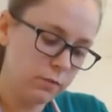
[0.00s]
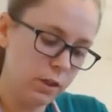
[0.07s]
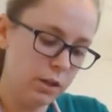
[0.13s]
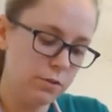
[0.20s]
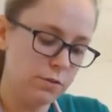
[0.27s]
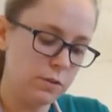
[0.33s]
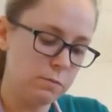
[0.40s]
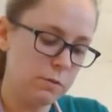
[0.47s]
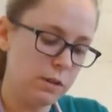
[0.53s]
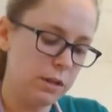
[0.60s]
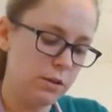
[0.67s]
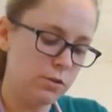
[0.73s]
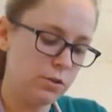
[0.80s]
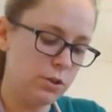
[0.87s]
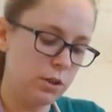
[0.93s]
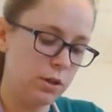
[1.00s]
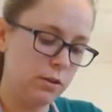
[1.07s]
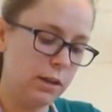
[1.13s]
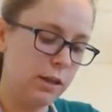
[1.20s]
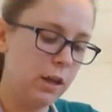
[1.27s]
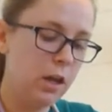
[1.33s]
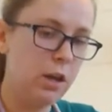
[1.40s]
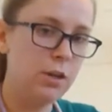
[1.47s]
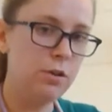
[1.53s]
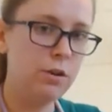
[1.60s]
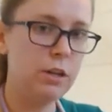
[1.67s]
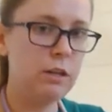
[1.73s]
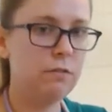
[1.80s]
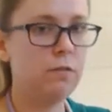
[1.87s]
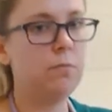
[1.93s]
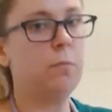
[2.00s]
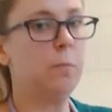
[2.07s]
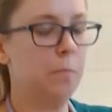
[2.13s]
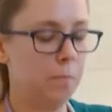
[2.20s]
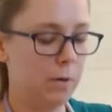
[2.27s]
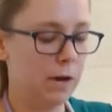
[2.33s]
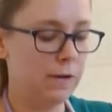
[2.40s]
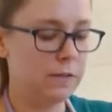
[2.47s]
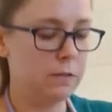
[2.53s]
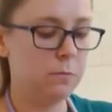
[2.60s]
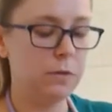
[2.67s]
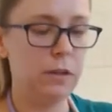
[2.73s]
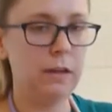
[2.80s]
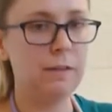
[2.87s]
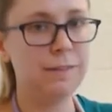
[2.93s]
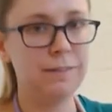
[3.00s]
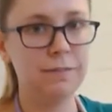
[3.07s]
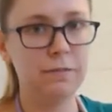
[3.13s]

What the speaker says: and just making sure like you could even possibly like